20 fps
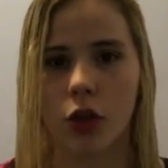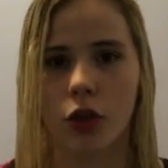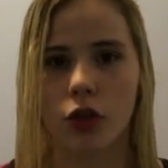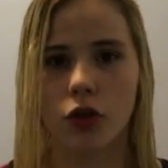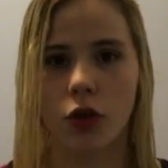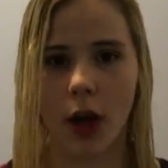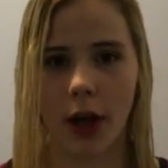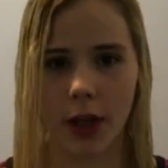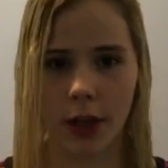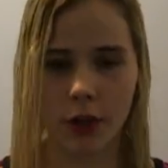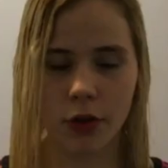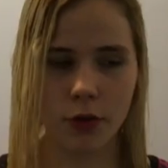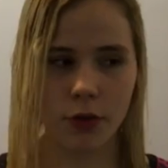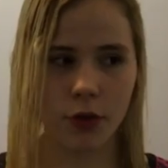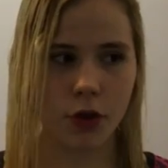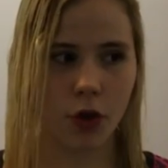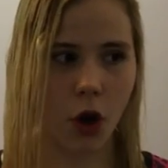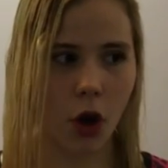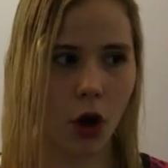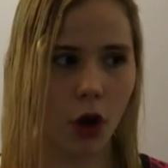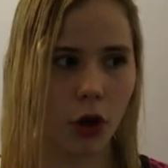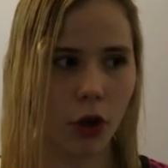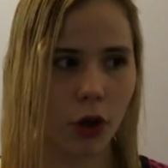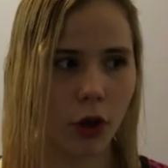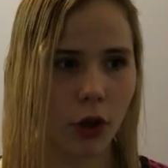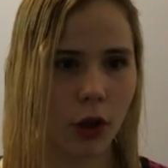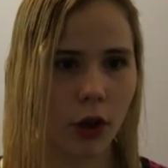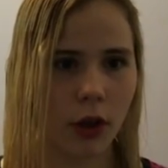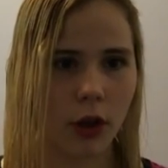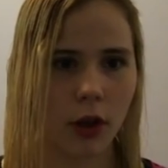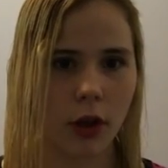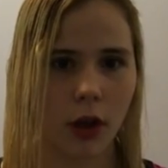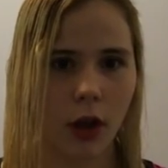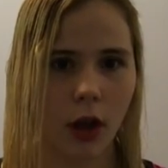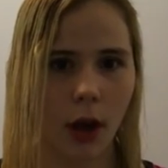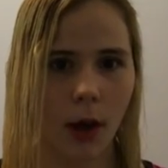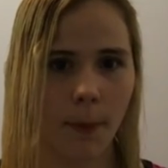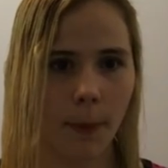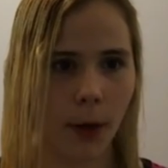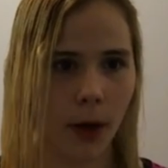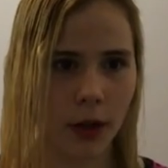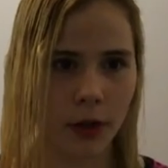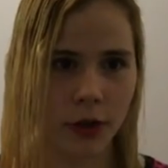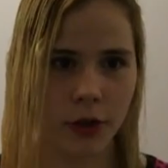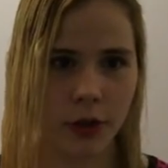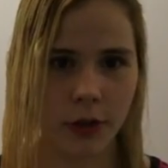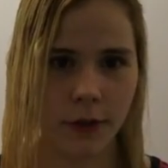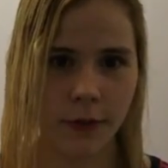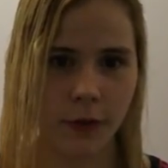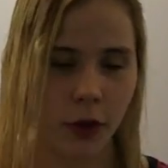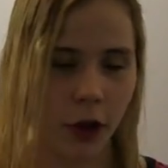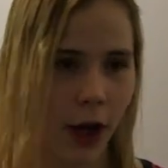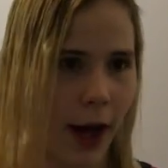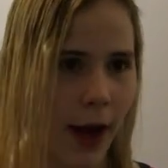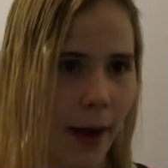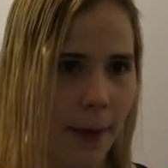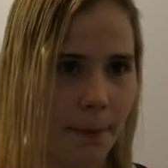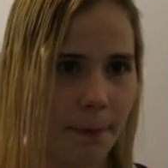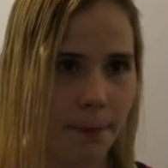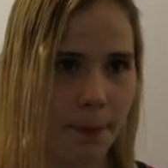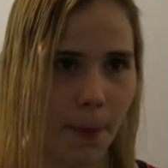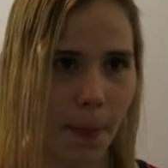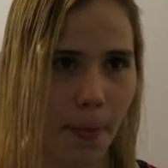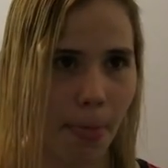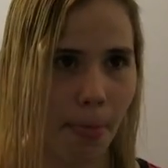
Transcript: trying to start a bunch of crap